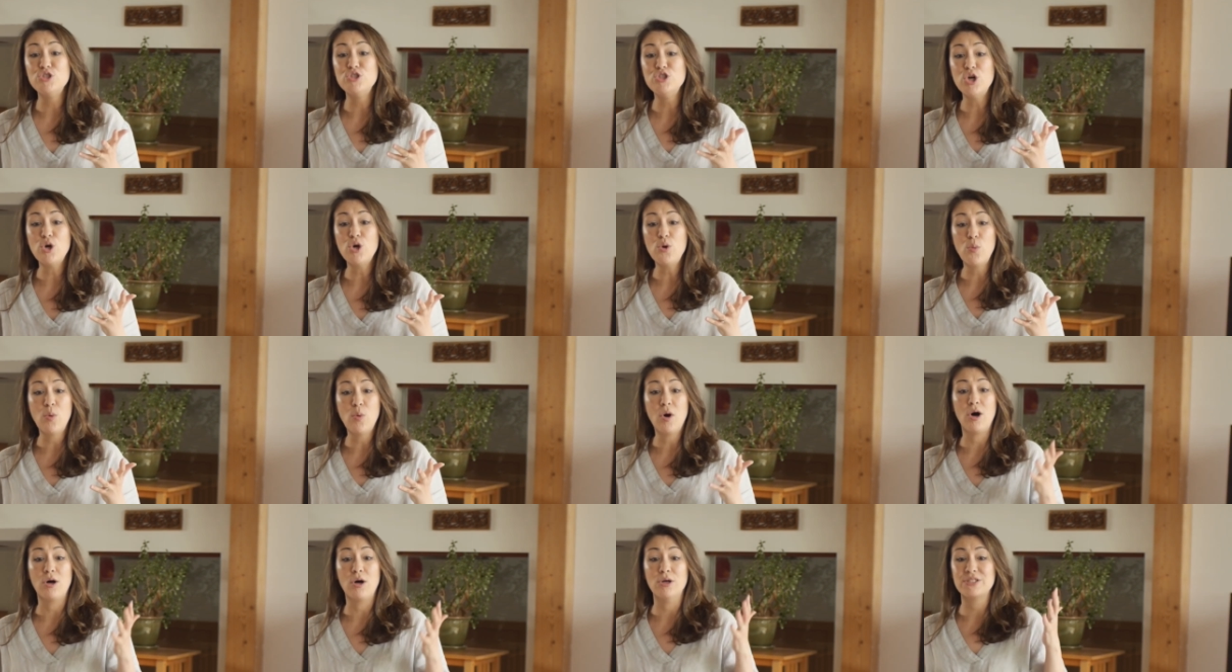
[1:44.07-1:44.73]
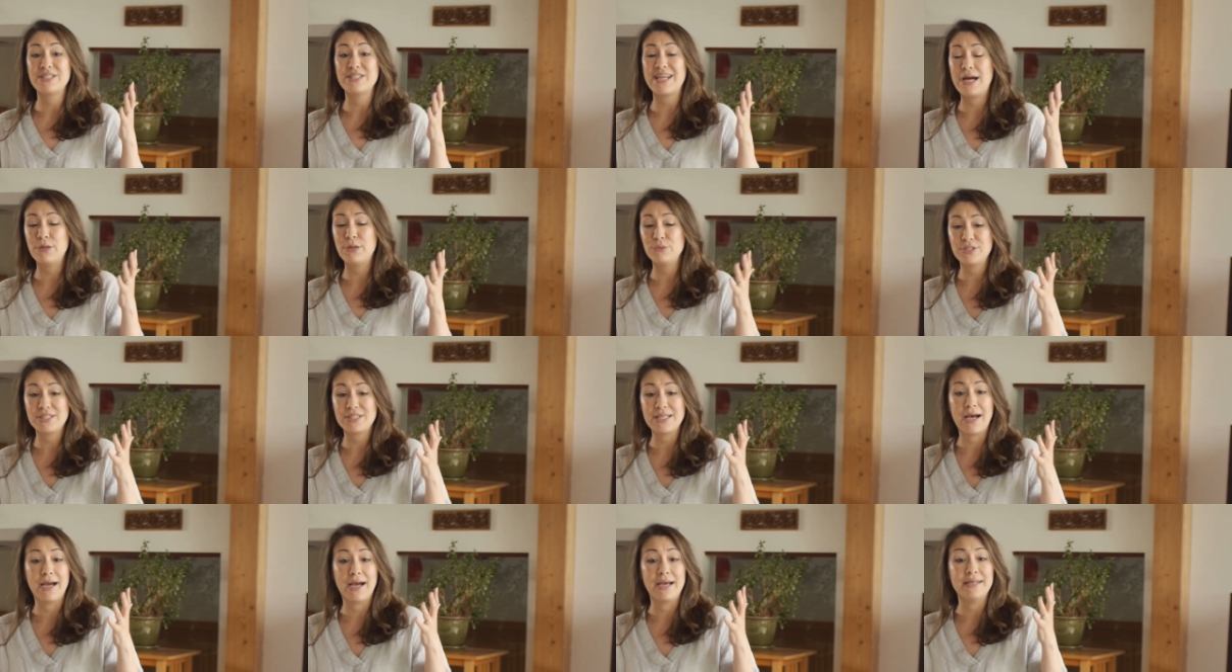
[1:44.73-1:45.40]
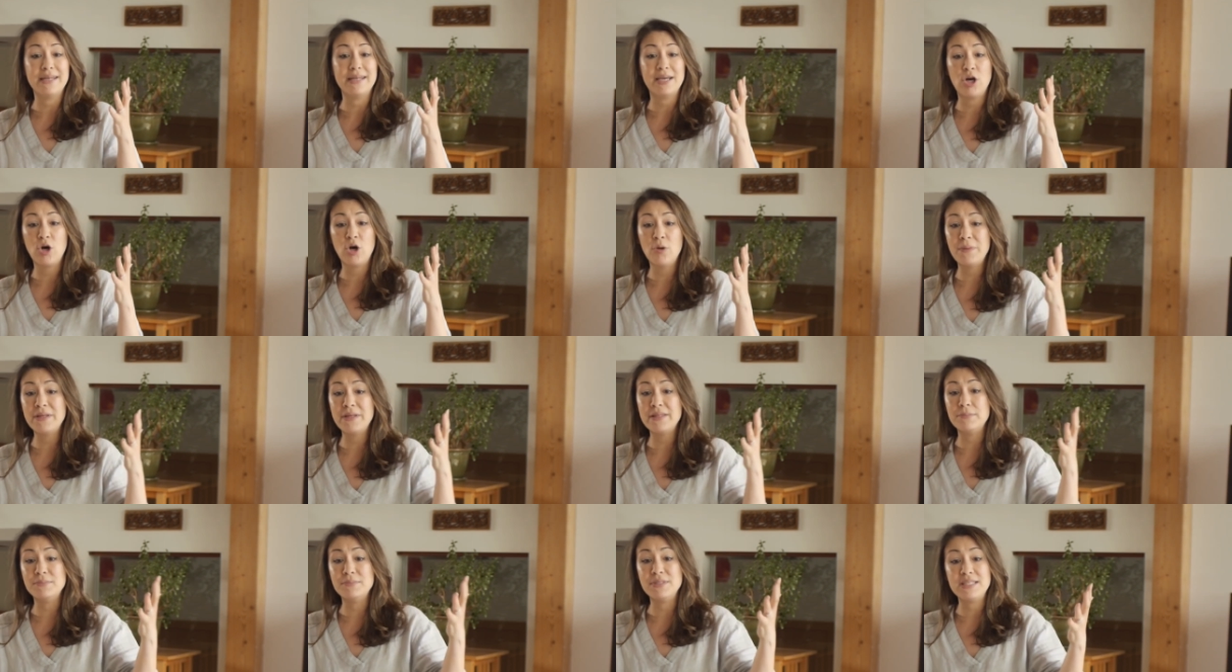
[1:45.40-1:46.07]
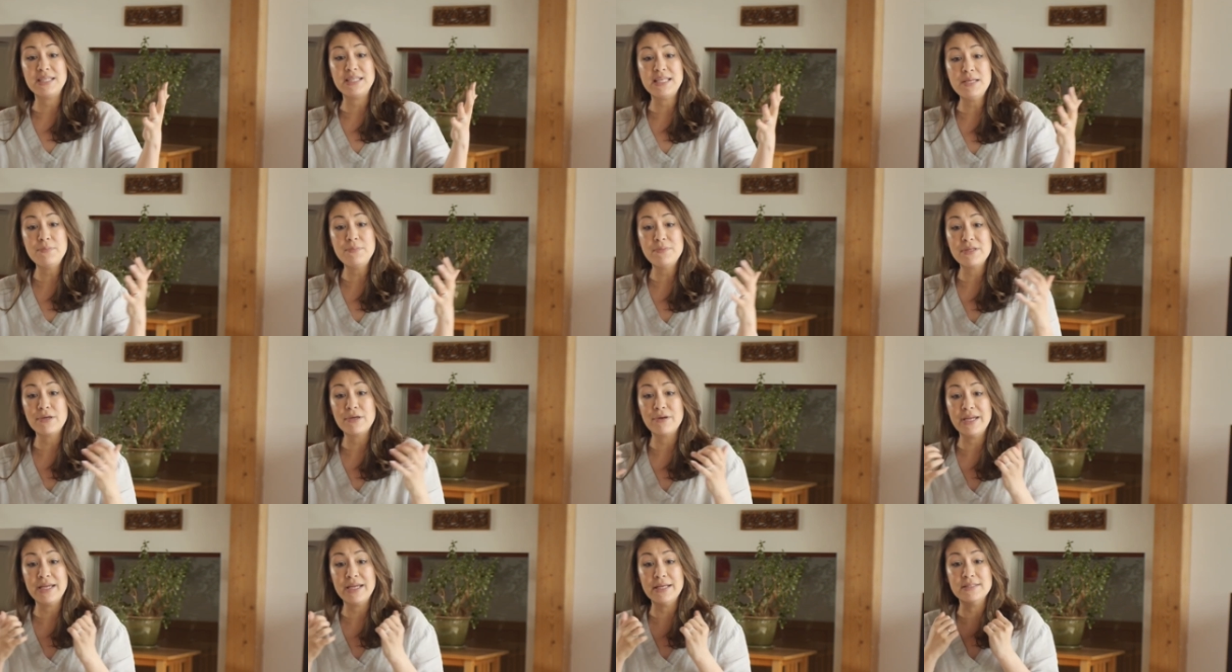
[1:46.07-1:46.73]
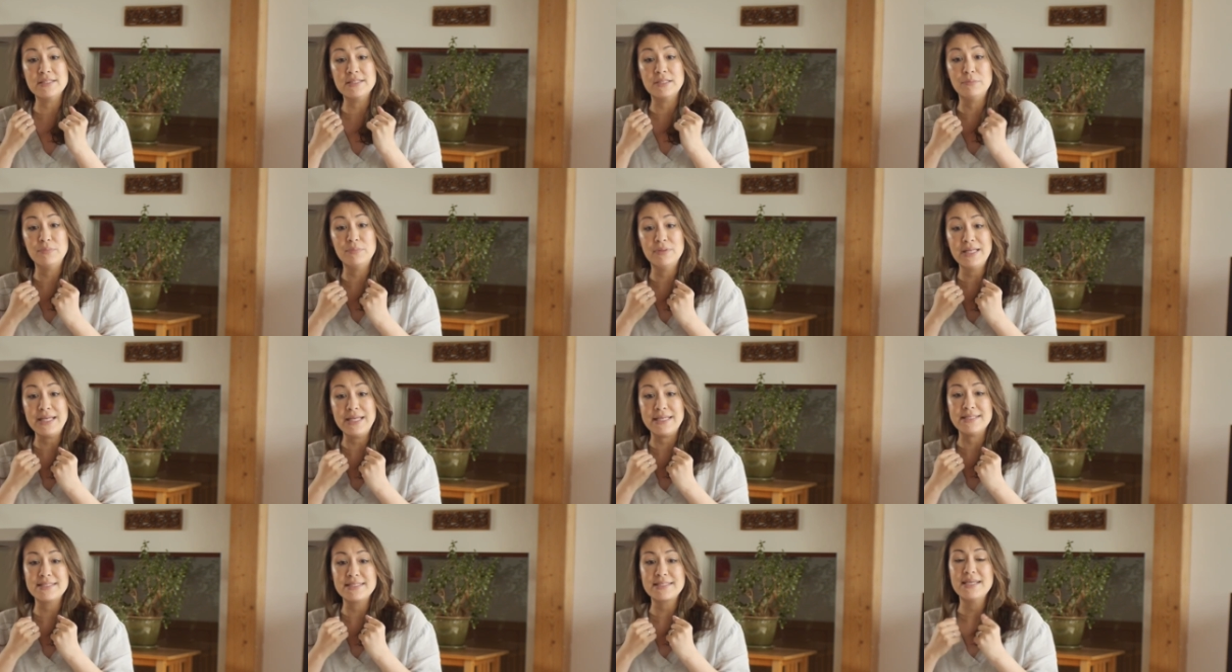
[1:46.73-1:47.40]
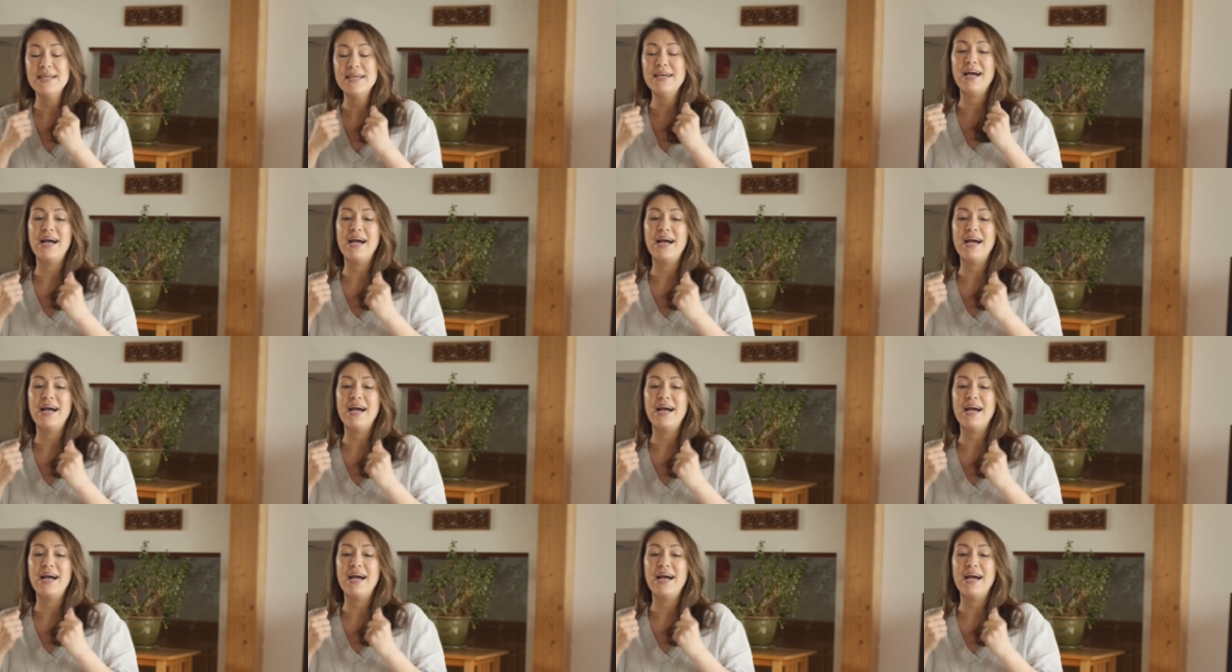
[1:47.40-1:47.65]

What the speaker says: no walls outside helping them to keep their hands in place,